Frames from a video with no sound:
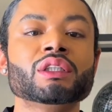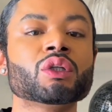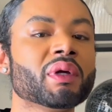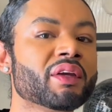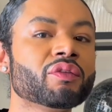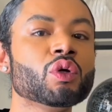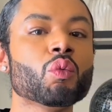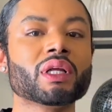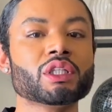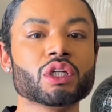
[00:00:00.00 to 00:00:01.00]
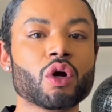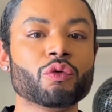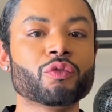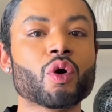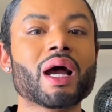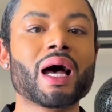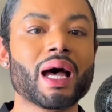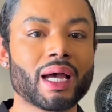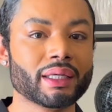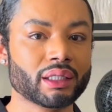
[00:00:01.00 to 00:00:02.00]
So if you want to go for a
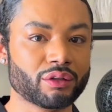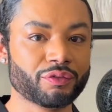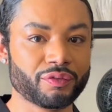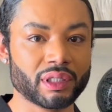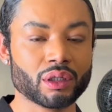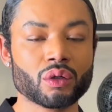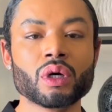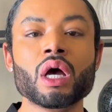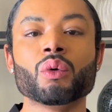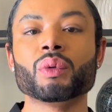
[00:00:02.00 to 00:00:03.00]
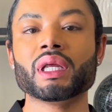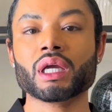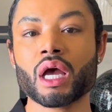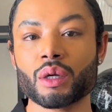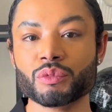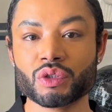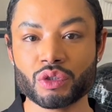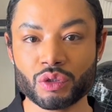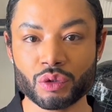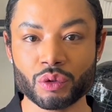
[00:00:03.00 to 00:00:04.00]
high-end feel when it comes
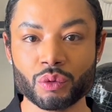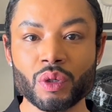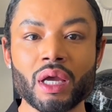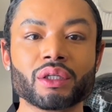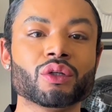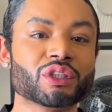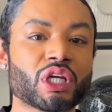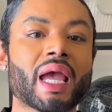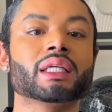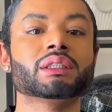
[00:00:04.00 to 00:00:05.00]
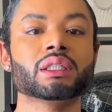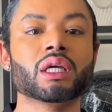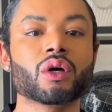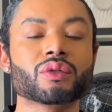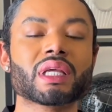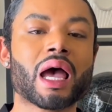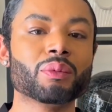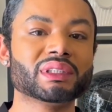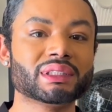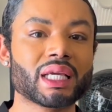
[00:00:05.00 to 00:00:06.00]
to your jackets and coats, I
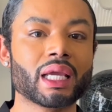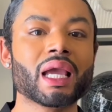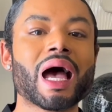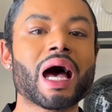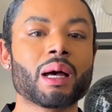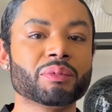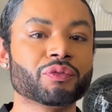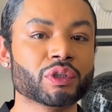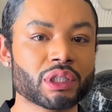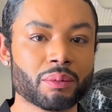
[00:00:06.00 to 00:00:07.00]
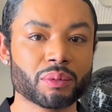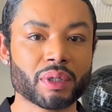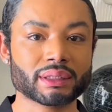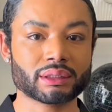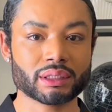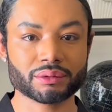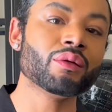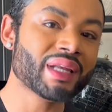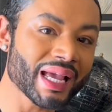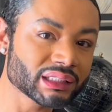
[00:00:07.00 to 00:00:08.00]
would say opt for double-breasted.
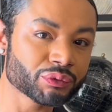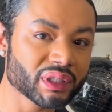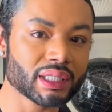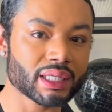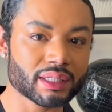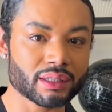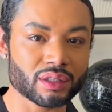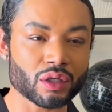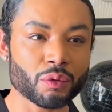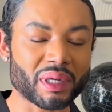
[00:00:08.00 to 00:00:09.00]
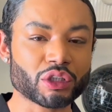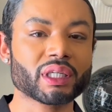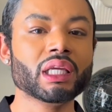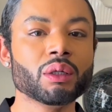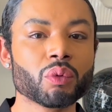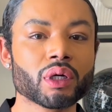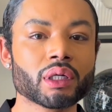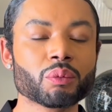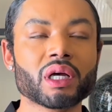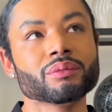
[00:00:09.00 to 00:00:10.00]
Next really isn't so much a
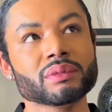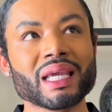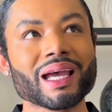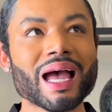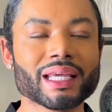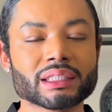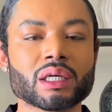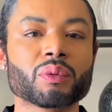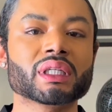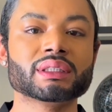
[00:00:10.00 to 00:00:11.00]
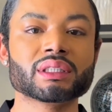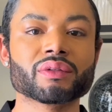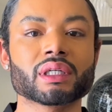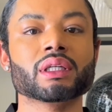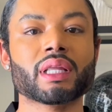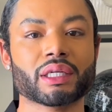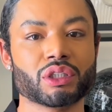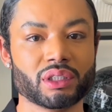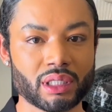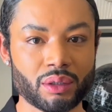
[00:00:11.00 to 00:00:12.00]
keyword. Well, yeah, I guess I would consider it a
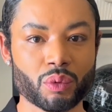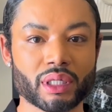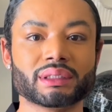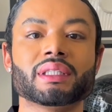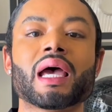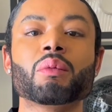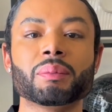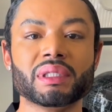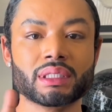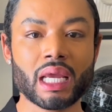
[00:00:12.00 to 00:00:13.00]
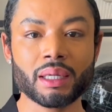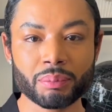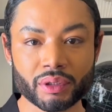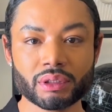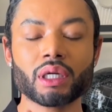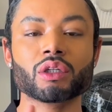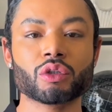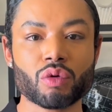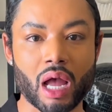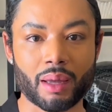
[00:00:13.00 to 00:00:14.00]
collection of keywords, and that would be tapered,
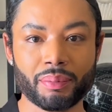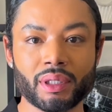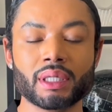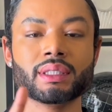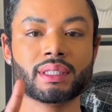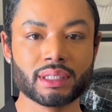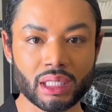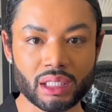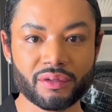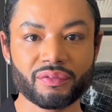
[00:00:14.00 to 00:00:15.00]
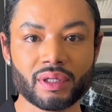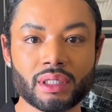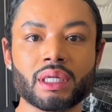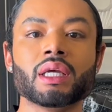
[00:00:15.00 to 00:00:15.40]
crop, skinny fit,